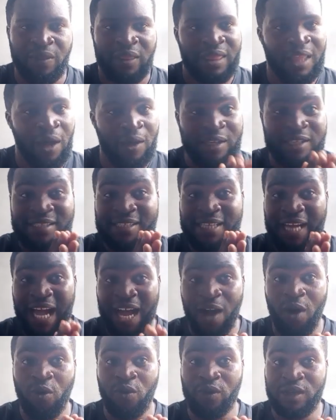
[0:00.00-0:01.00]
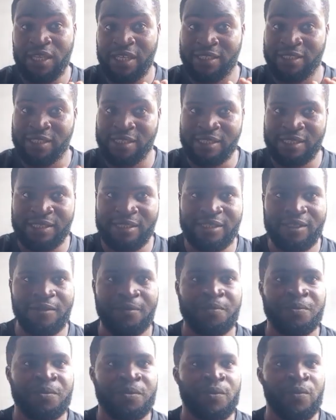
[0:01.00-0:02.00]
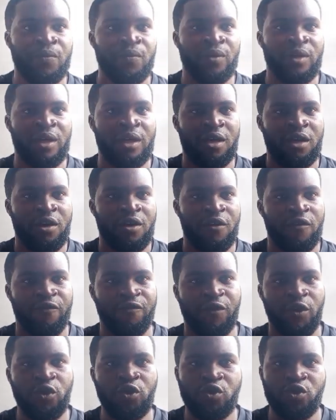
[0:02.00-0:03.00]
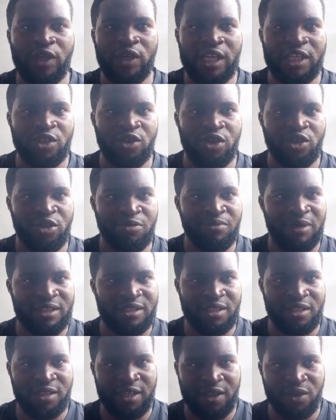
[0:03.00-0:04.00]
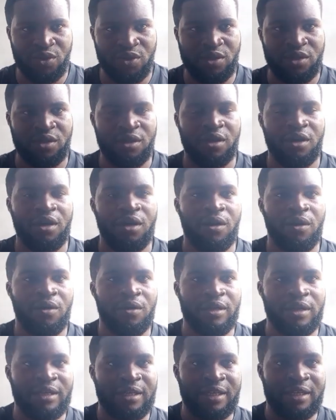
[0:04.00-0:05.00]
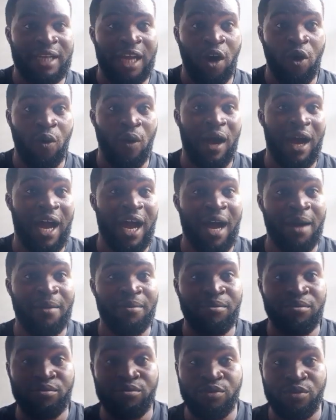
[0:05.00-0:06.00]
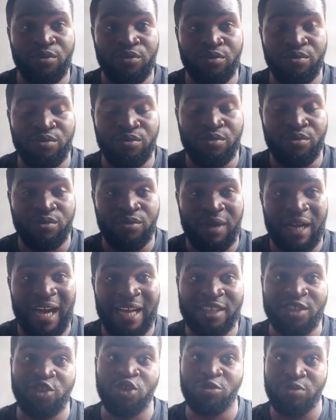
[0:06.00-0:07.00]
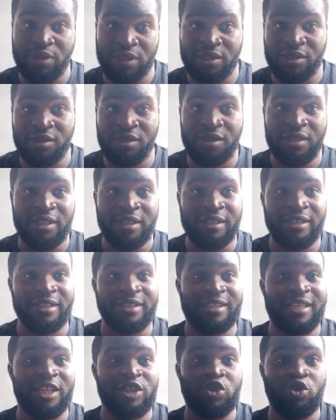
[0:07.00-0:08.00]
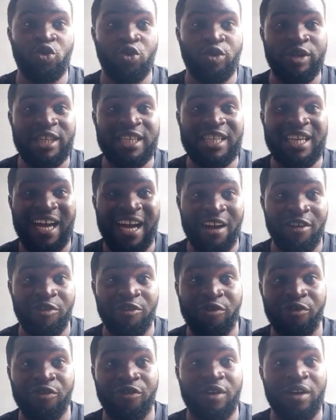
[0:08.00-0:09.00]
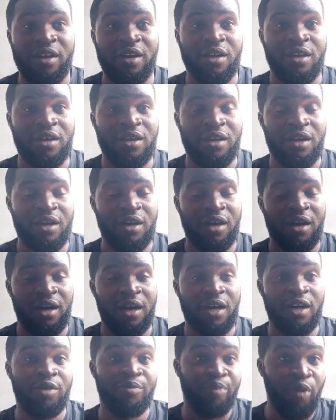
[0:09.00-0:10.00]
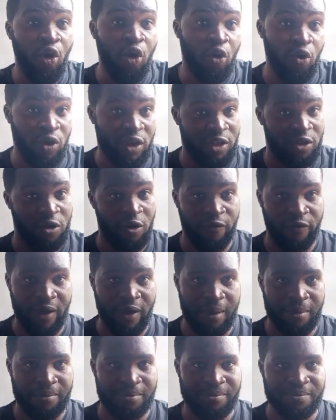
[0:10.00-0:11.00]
Now, this is how it is. For you to get installation materials, now I'm assuming that you already have a borehole in your farm.